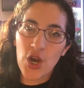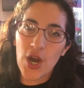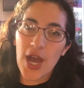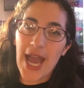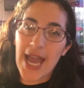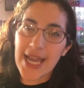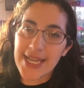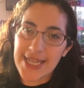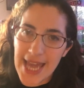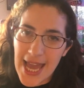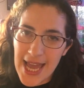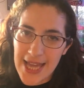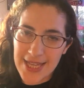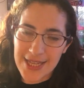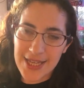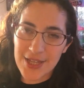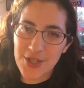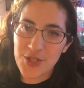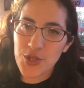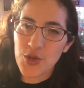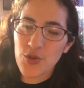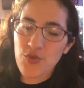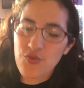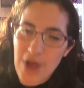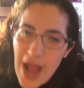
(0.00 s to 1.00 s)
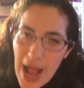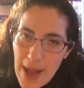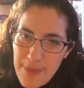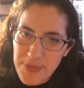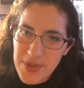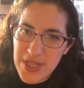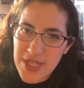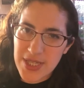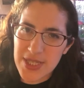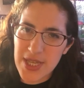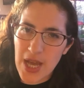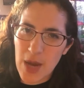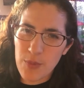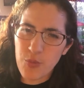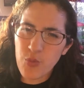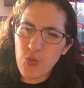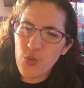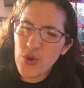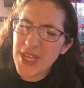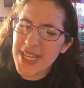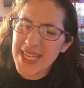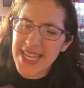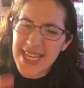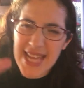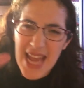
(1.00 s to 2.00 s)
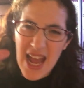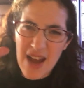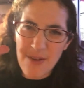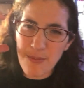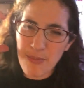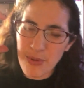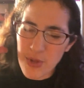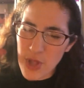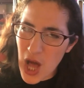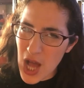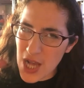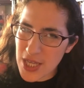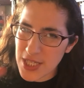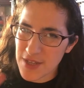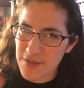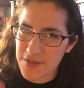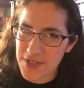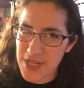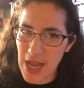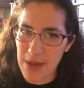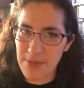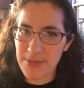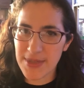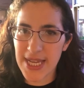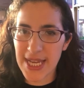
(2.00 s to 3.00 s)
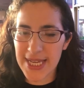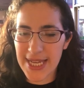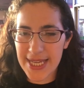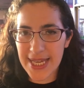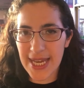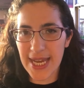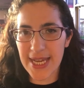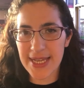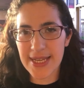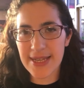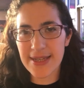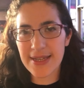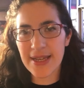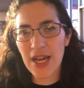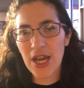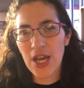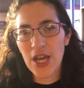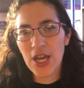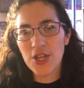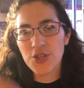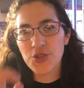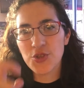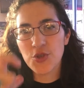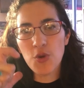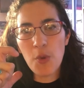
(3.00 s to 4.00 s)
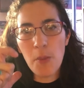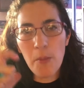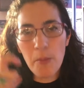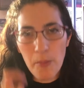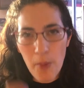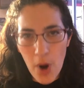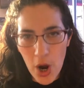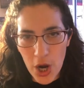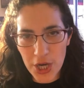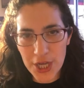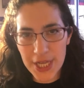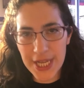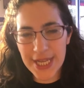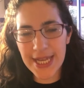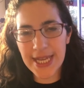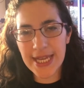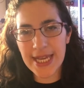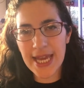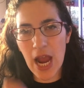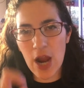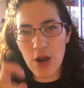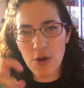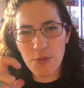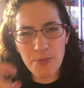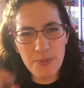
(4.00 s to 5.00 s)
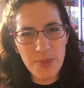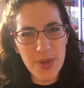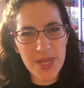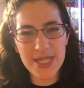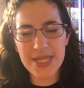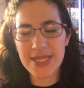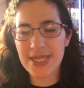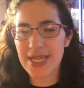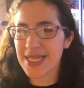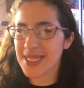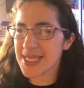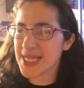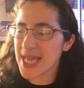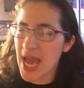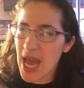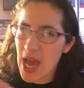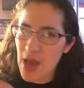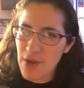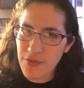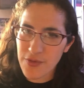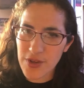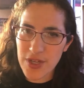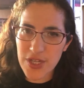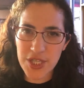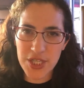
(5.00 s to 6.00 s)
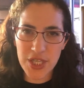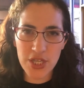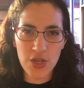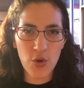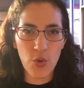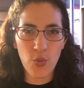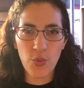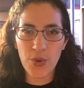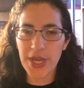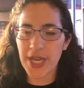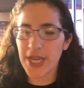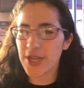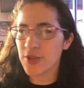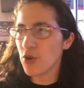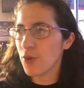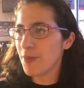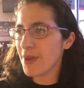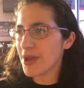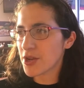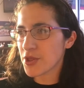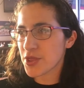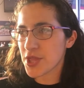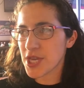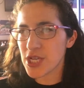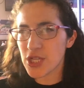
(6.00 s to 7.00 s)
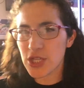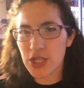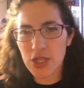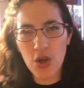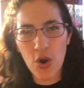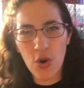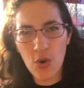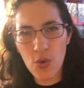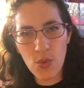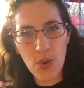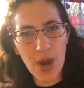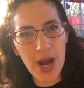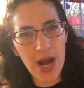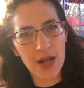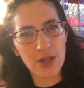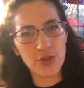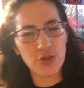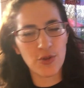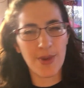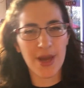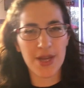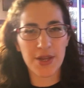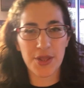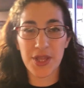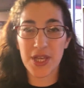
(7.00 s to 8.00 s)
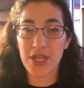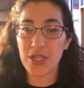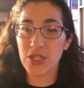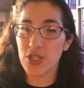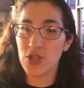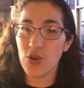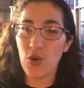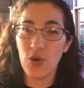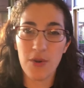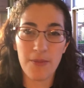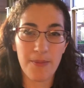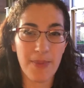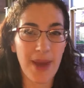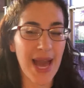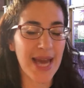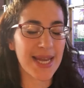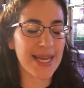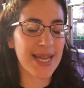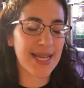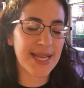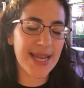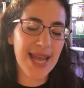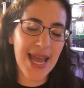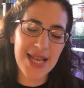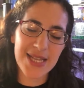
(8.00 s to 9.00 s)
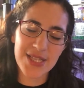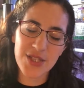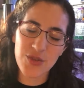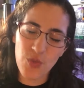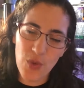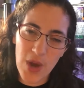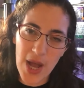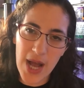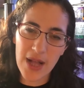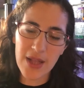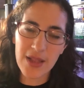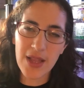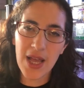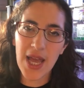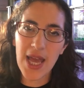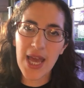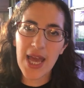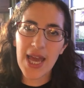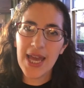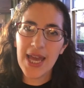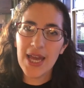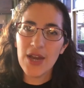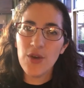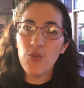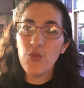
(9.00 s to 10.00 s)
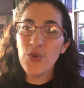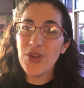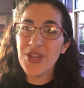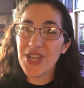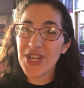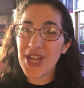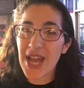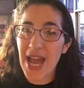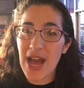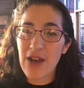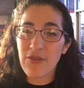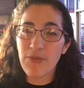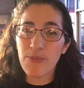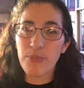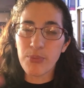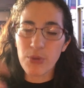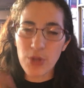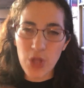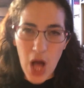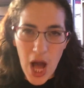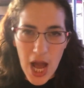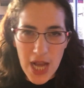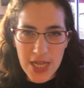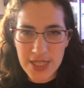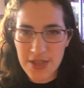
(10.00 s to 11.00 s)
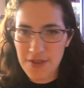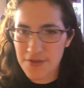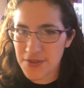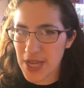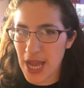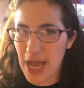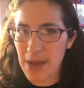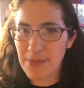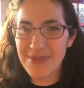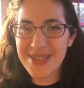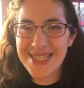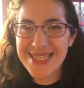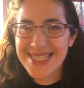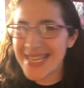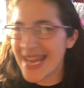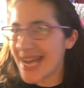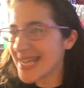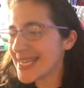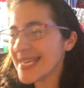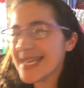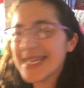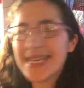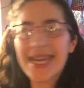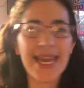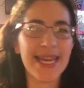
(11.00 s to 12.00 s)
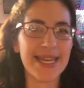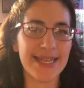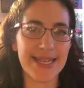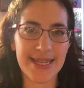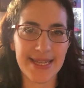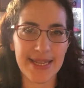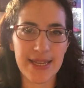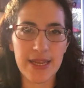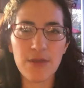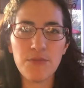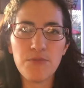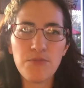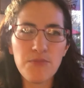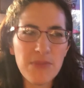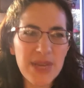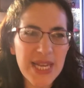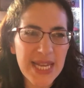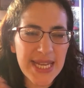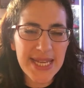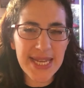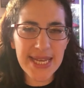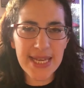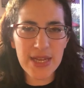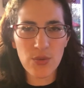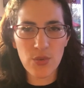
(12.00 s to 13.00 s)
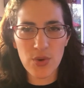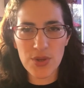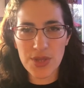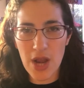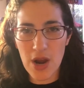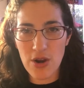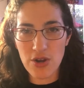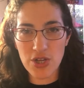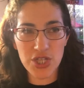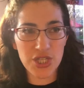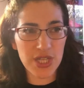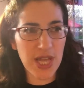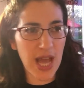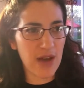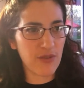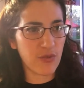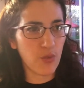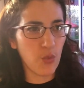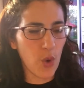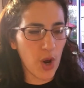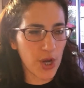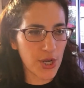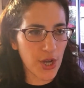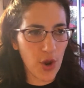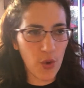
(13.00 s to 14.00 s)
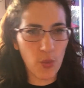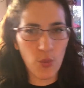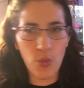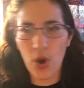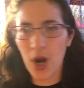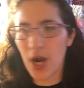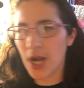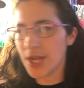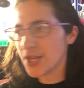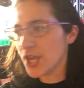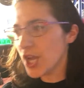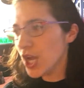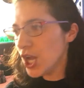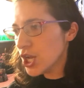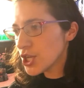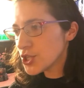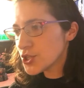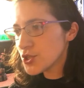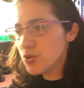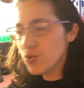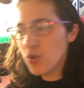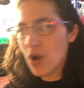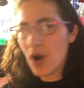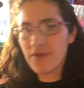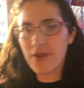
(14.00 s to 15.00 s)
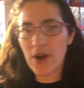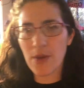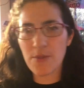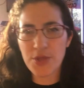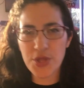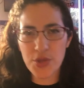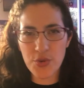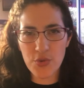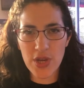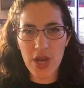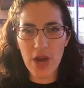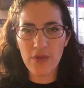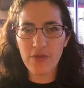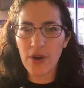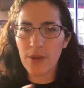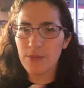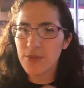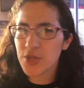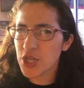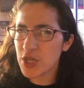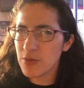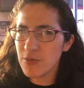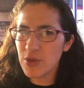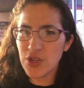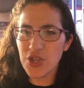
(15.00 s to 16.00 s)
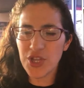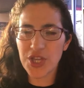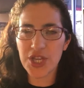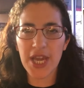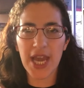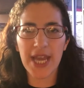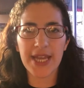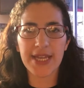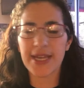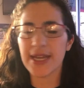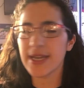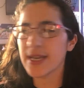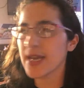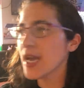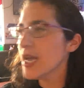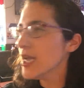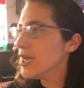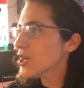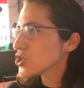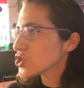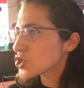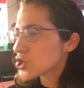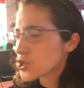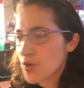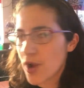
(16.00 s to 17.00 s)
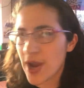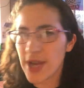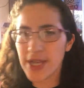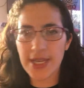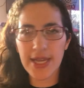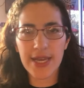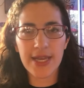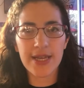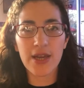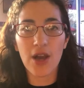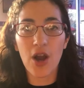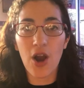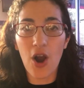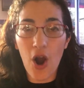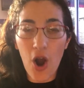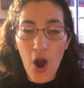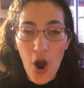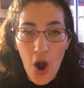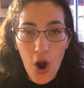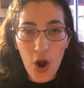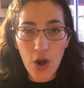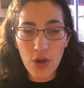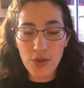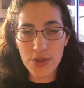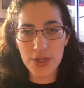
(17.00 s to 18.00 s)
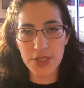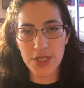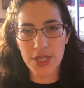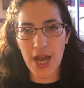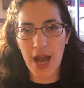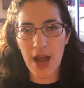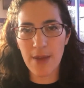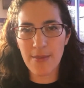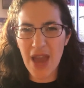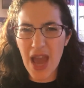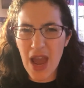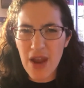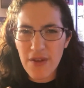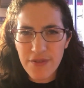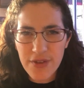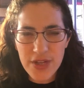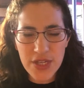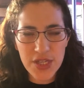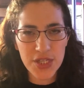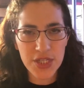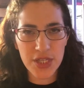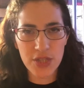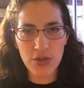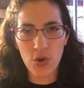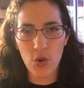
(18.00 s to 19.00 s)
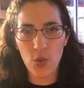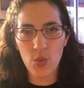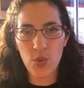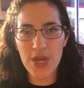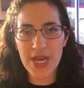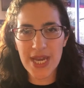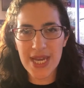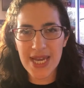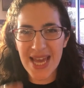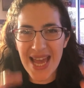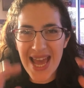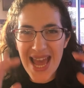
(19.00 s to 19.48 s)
again, to wrap this up, we need to have blocks of time dedicated to marketing our business every single week, no matter things are going well, no matter things are going bad. And as well, we need to have blocks of time dedicated in meeting with our staff one on one, two of them, three of them, communicating, training all the time, every single week.